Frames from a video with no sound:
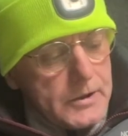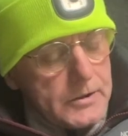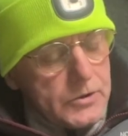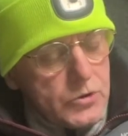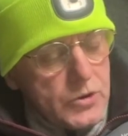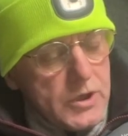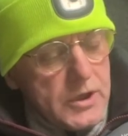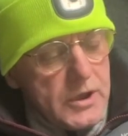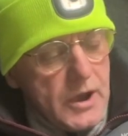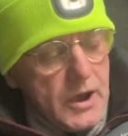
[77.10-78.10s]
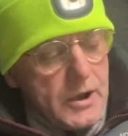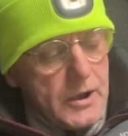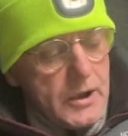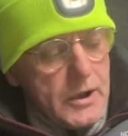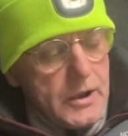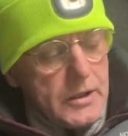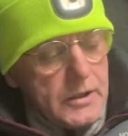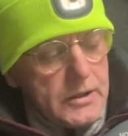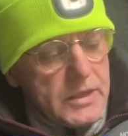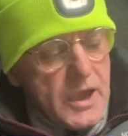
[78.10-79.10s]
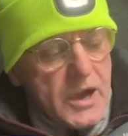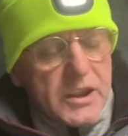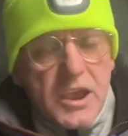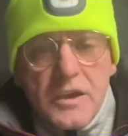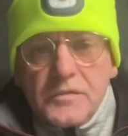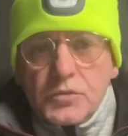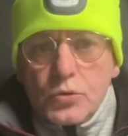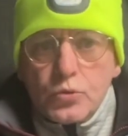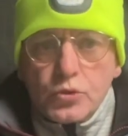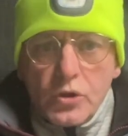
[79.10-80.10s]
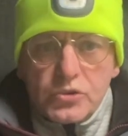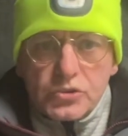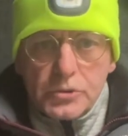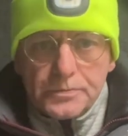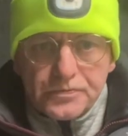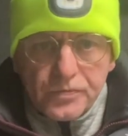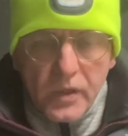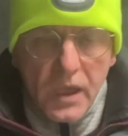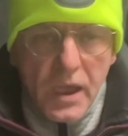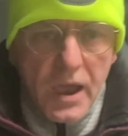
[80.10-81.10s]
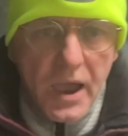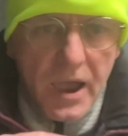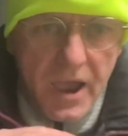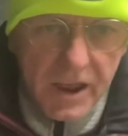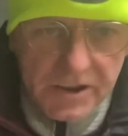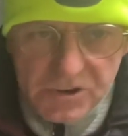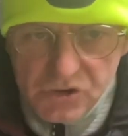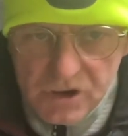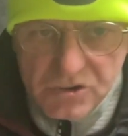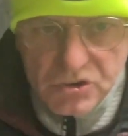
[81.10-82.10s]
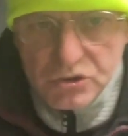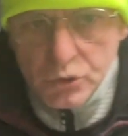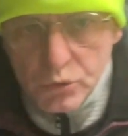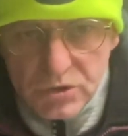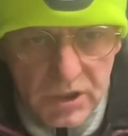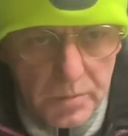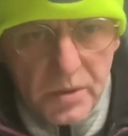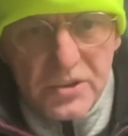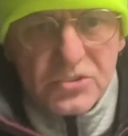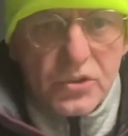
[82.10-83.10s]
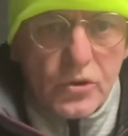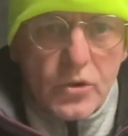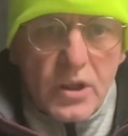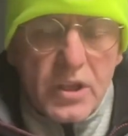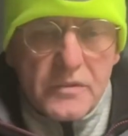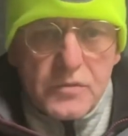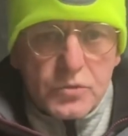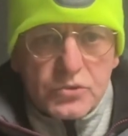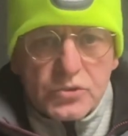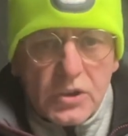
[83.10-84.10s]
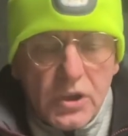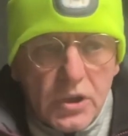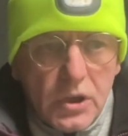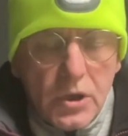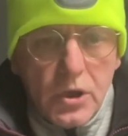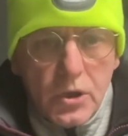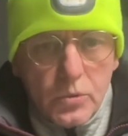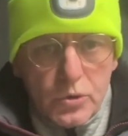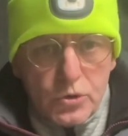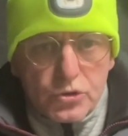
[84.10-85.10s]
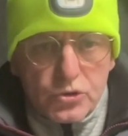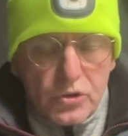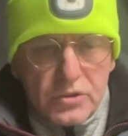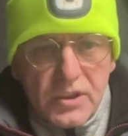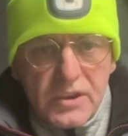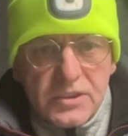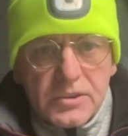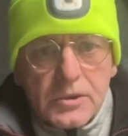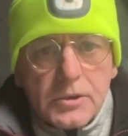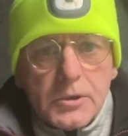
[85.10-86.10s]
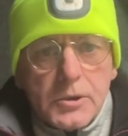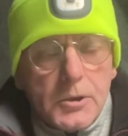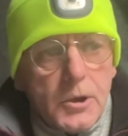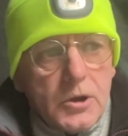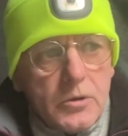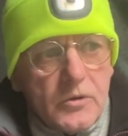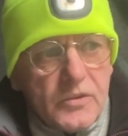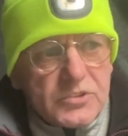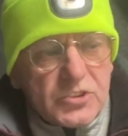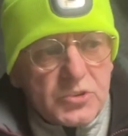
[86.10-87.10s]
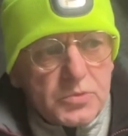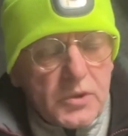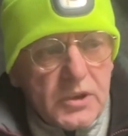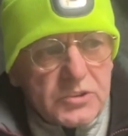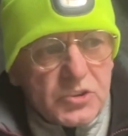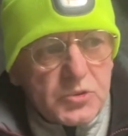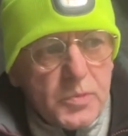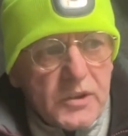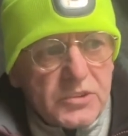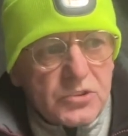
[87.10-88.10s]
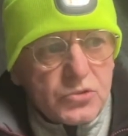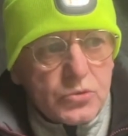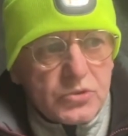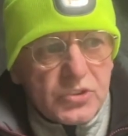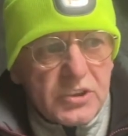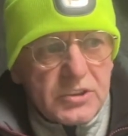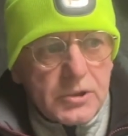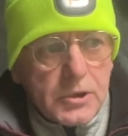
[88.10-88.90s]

Now the RAF told us initiations don't take place in the Royal Air Force when your son died of a suspected suicide.